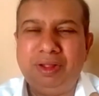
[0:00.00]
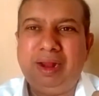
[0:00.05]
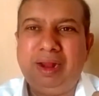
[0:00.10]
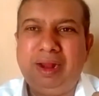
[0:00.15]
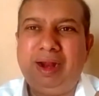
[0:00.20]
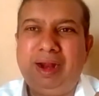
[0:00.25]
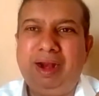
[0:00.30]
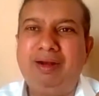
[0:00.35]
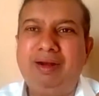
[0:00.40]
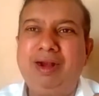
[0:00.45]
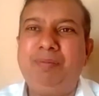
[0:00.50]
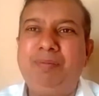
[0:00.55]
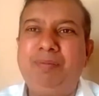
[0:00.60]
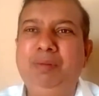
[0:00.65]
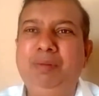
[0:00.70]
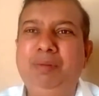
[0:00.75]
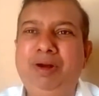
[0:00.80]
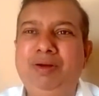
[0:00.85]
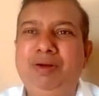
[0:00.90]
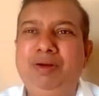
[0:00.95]
And that
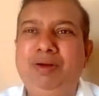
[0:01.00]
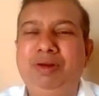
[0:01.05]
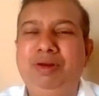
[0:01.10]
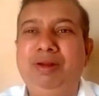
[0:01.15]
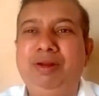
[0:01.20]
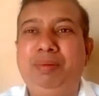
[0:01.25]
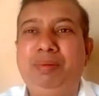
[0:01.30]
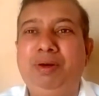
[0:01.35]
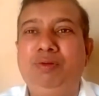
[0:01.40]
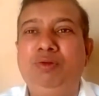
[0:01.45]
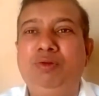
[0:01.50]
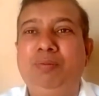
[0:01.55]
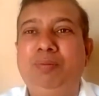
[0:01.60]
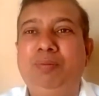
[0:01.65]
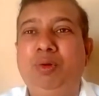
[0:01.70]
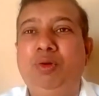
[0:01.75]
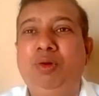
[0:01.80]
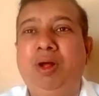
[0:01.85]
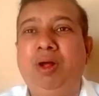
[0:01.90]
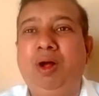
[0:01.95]
payment depends
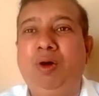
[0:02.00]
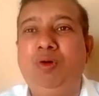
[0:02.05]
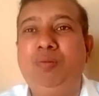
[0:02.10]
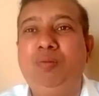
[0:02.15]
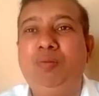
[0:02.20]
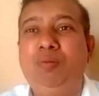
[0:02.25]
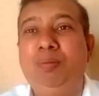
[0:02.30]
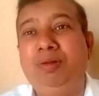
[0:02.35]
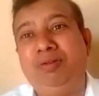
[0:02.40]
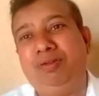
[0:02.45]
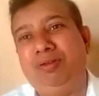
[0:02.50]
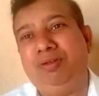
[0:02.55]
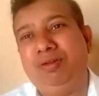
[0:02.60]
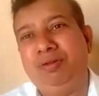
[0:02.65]
upon how much